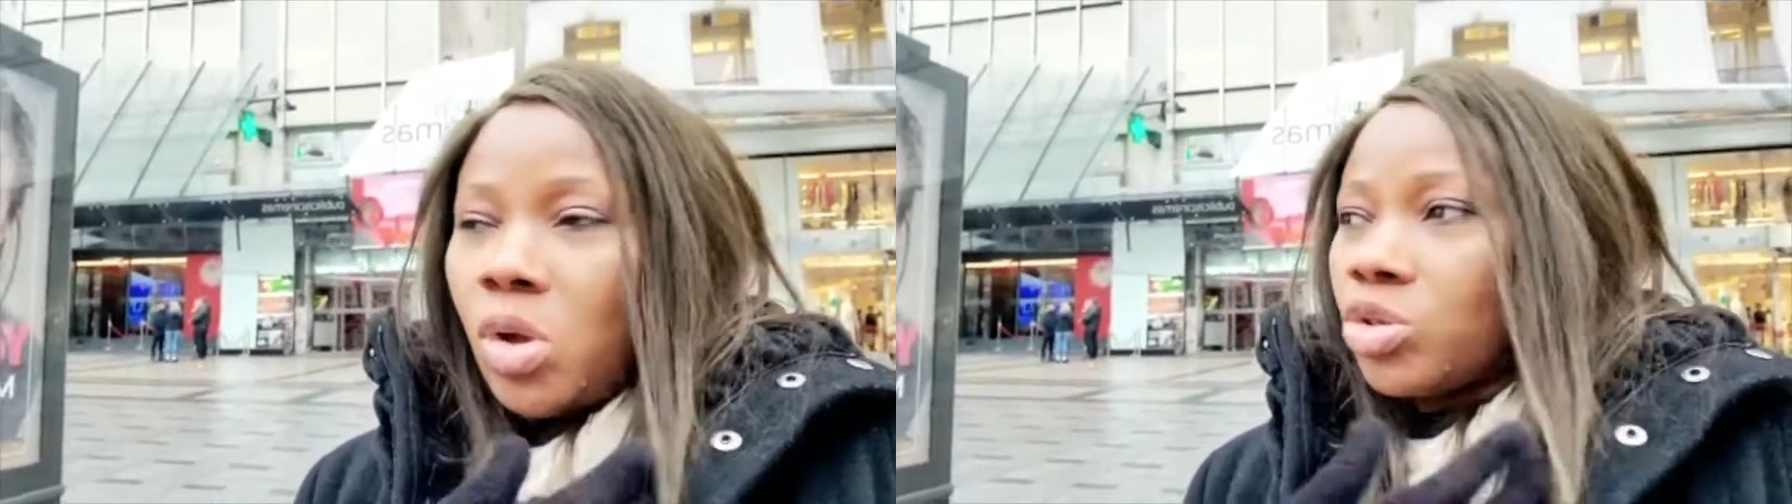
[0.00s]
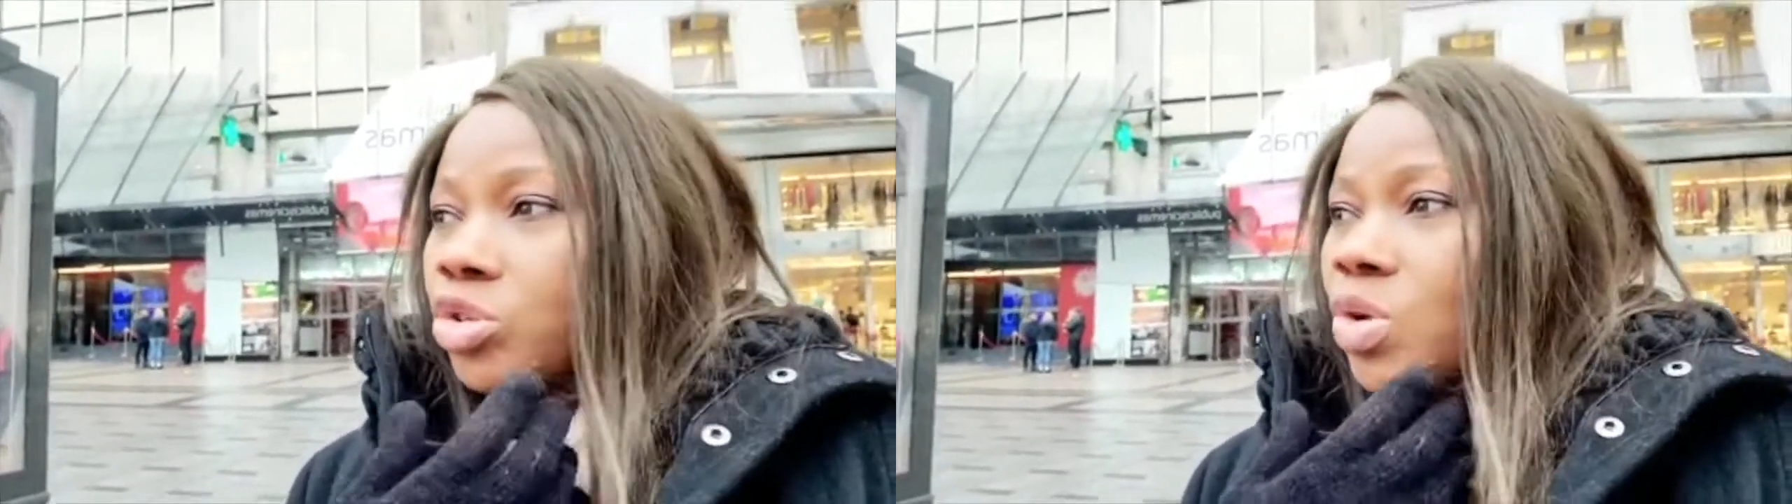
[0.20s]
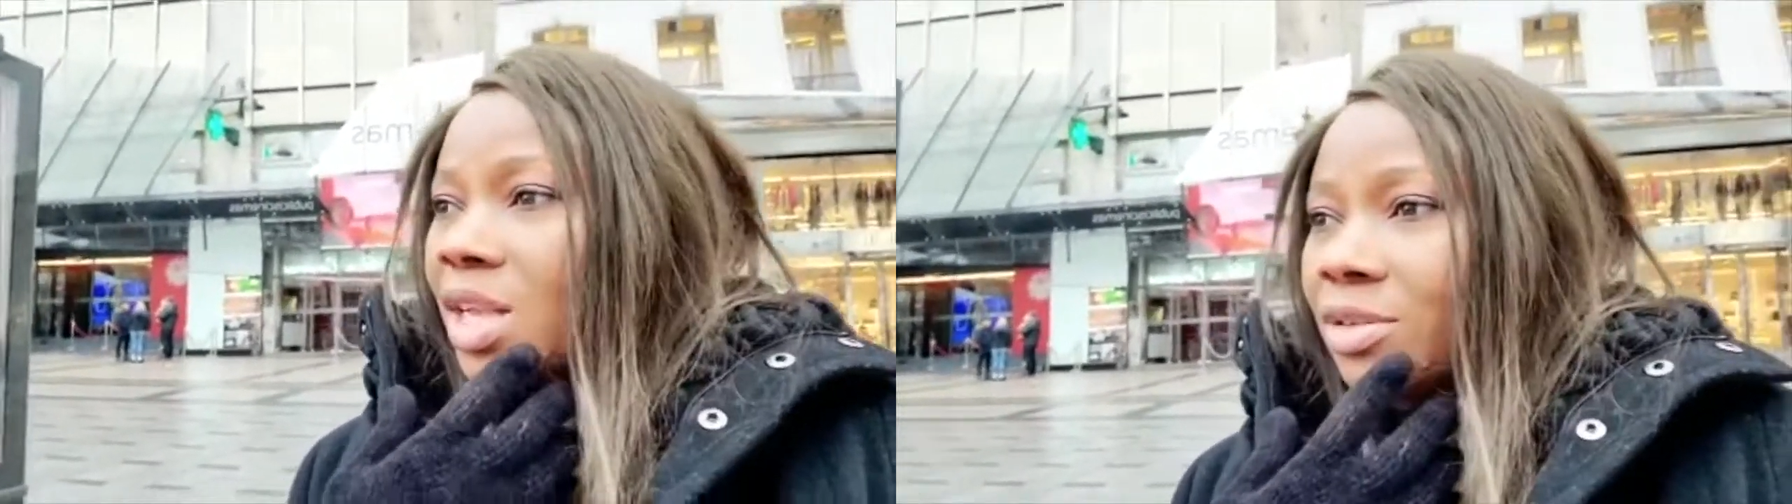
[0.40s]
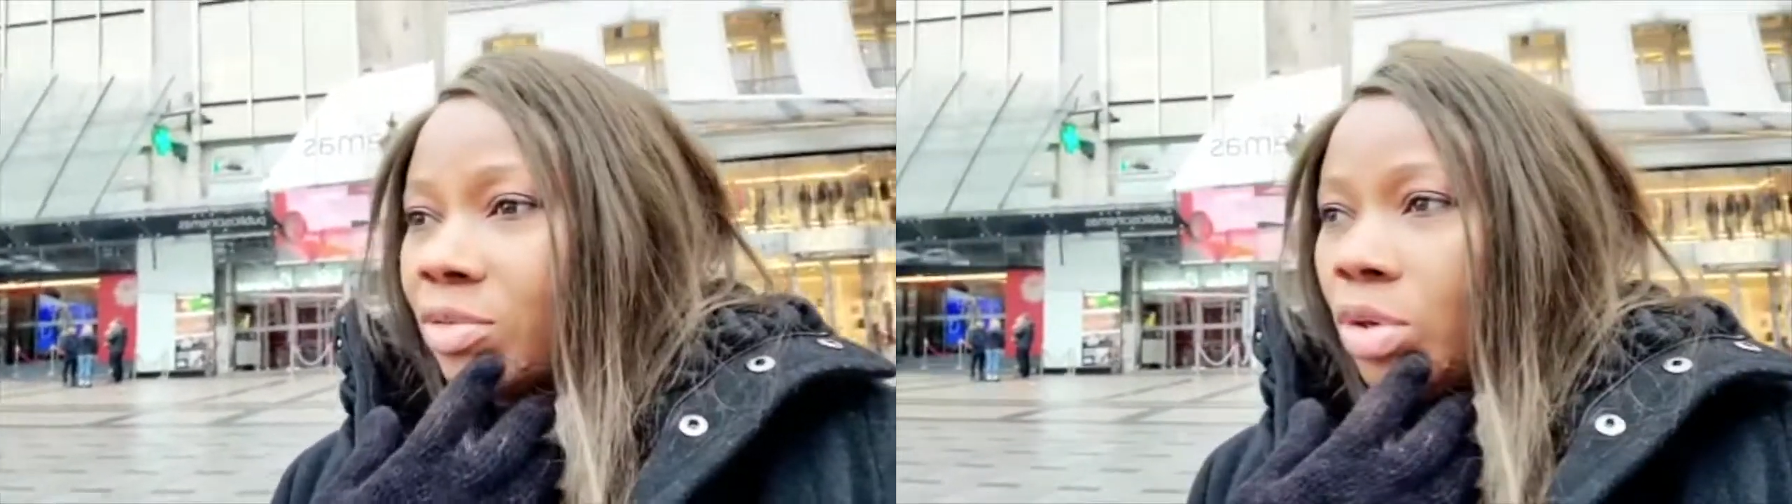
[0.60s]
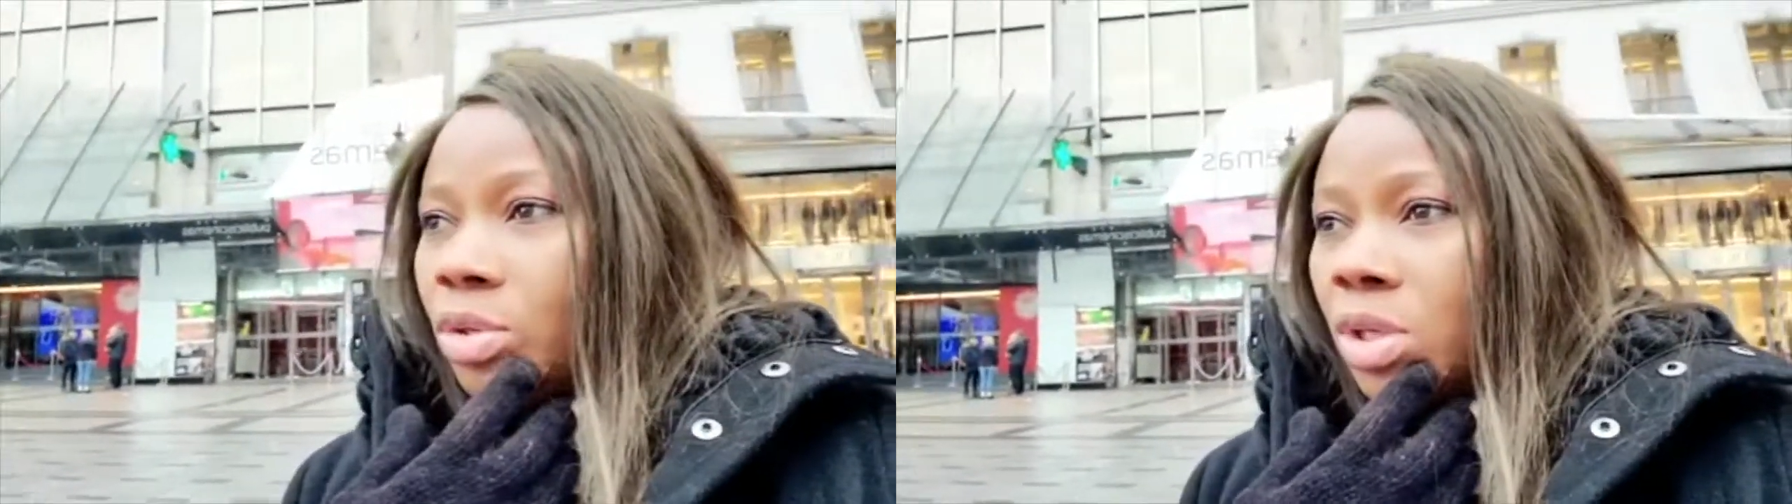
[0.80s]

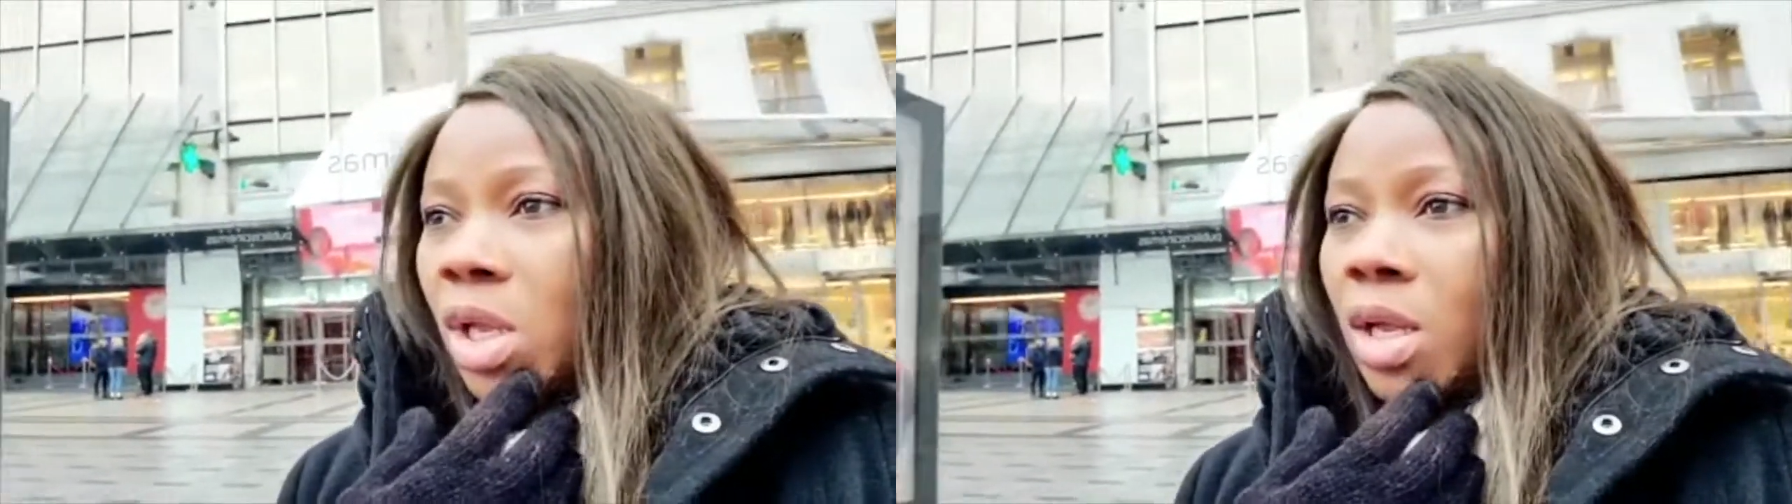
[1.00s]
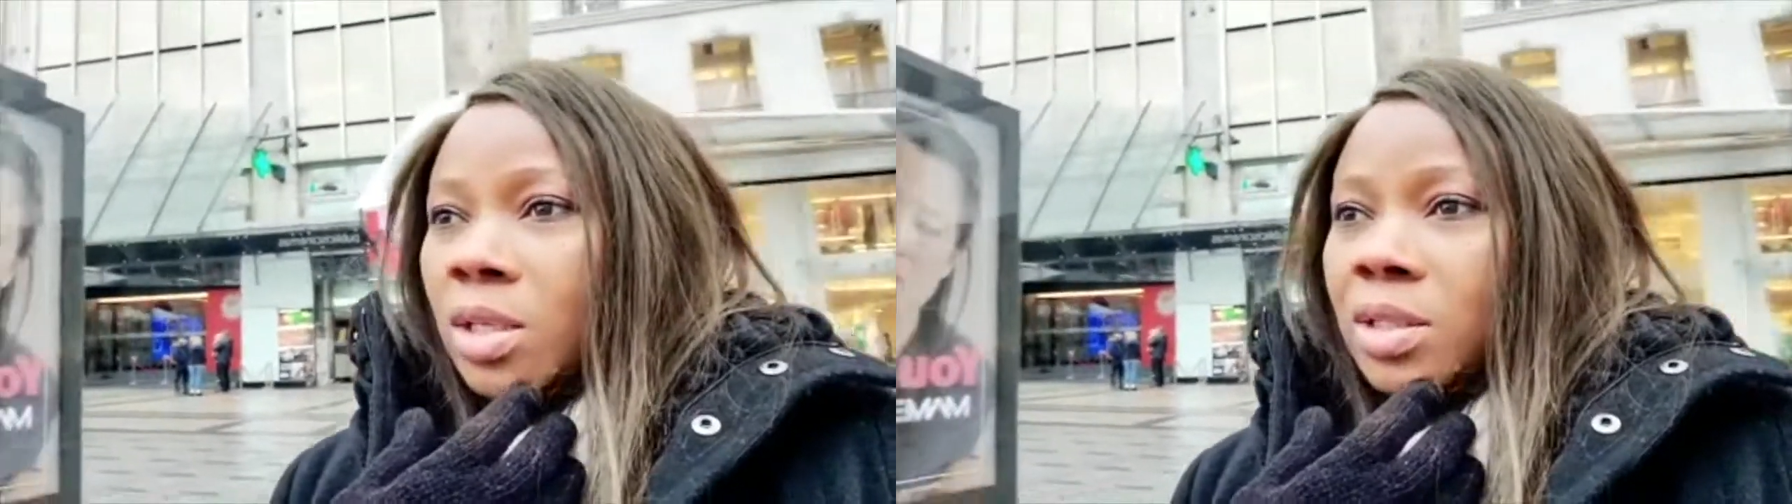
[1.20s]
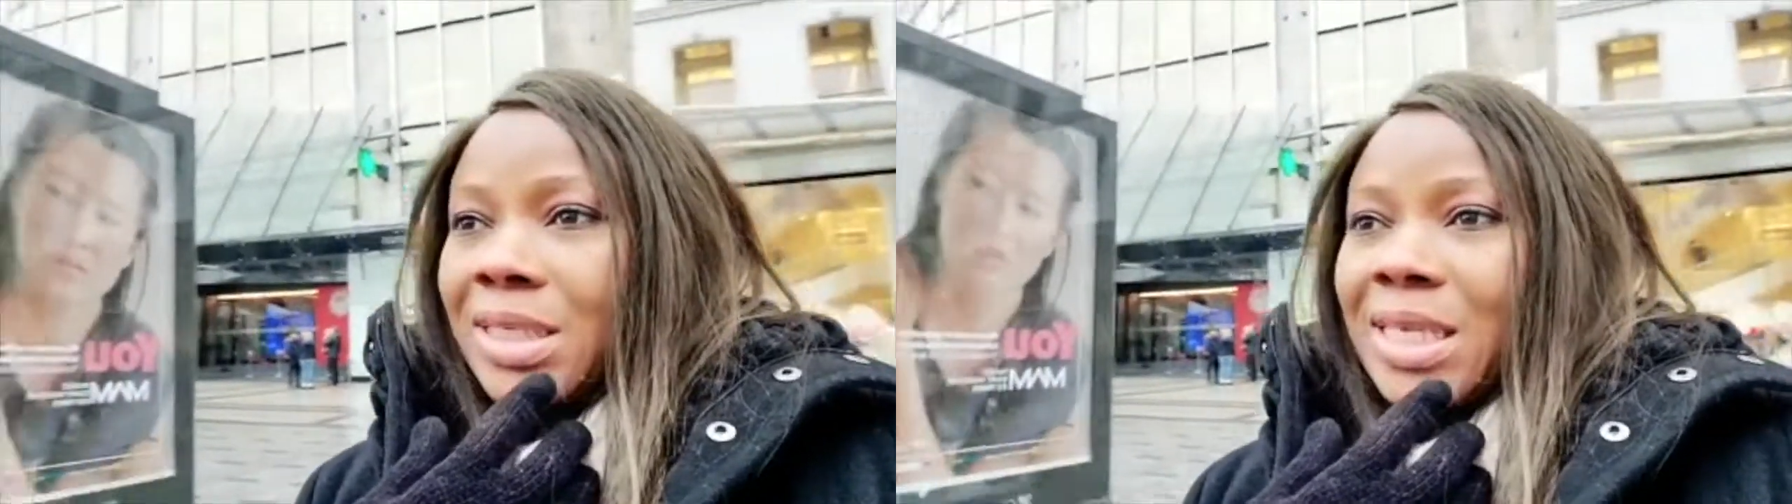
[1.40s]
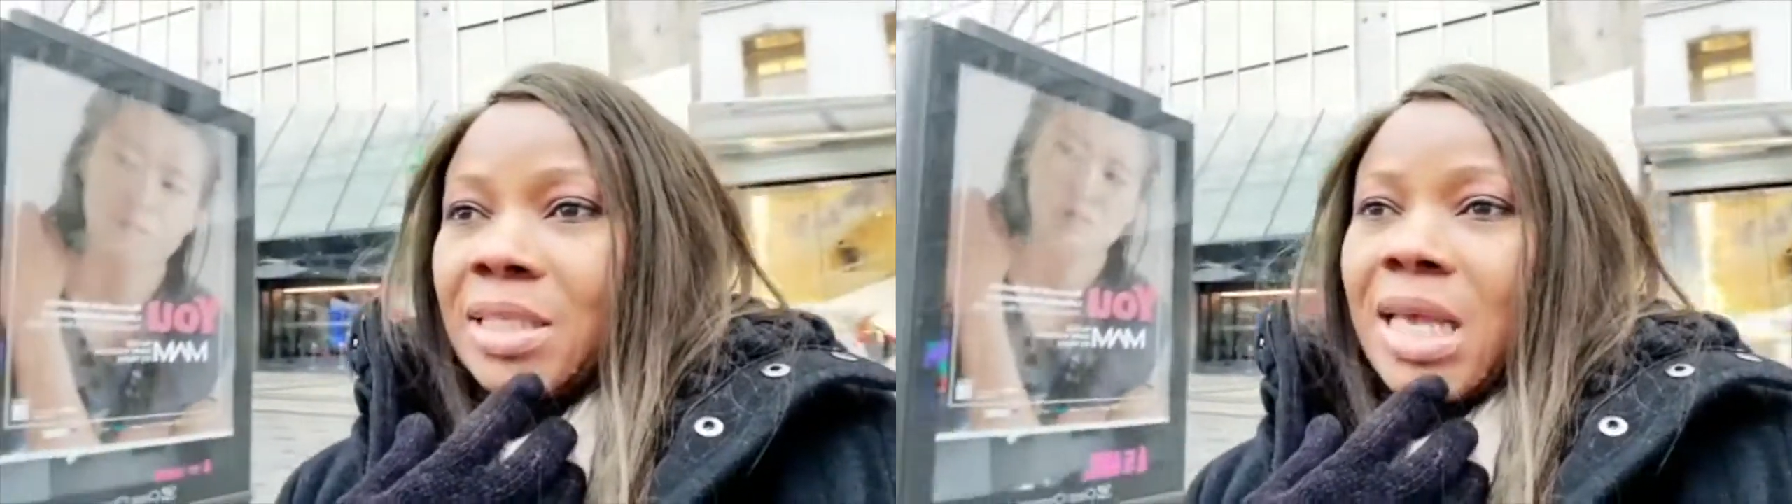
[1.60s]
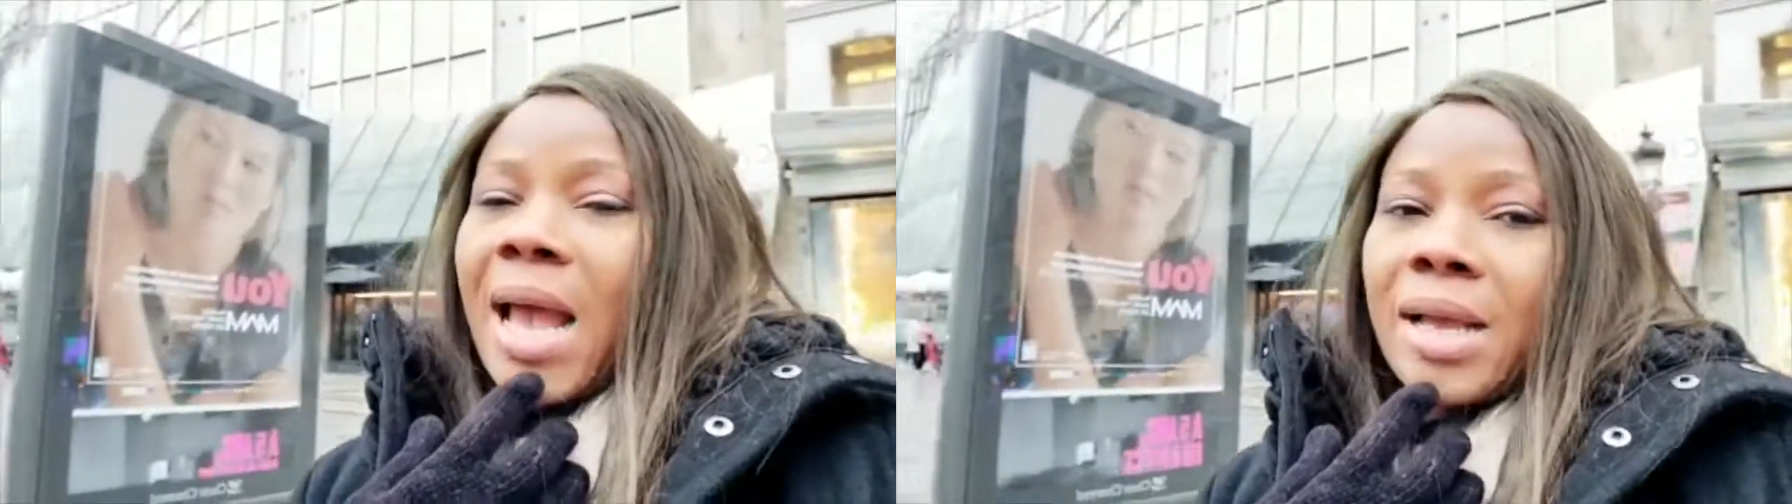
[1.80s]
stressful this
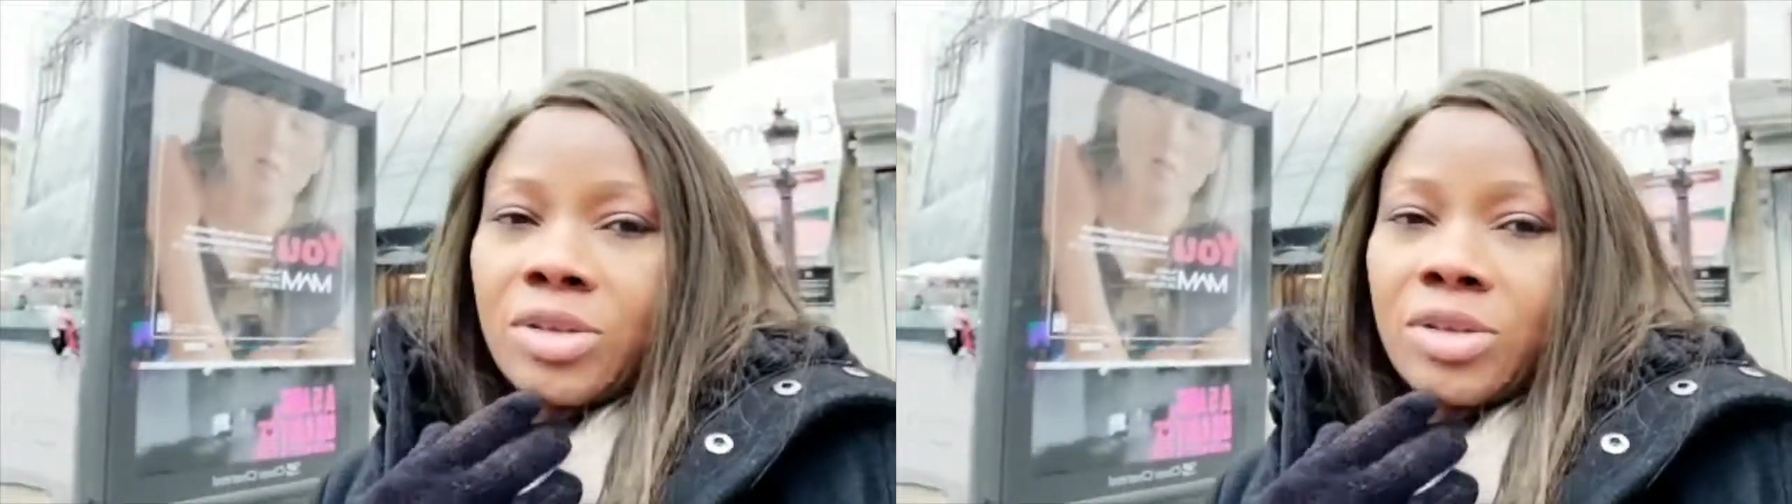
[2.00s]
entire